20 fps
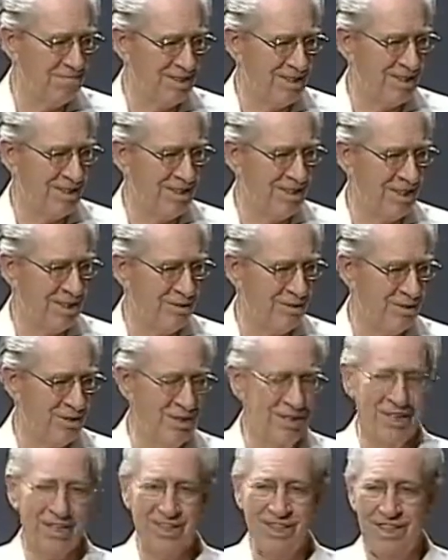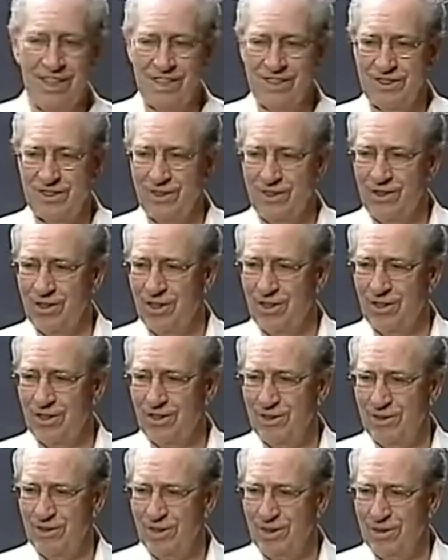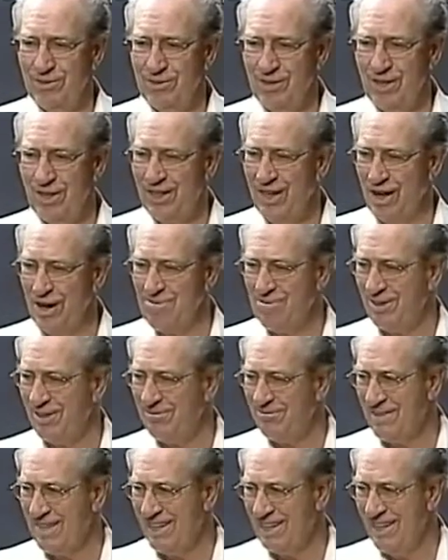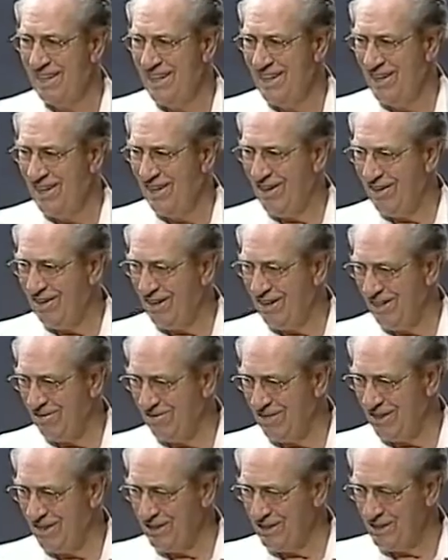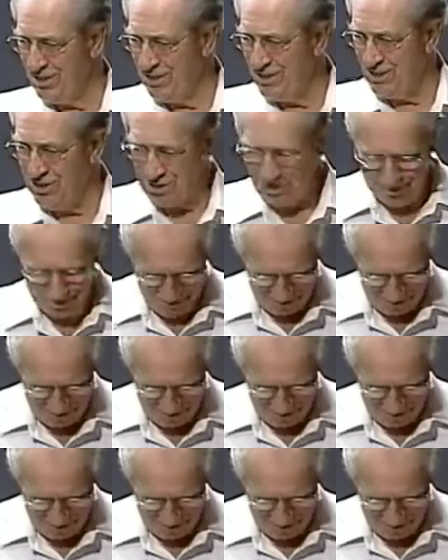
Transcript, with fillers: because I would not like to talk to an empty camera. All right, let's just jump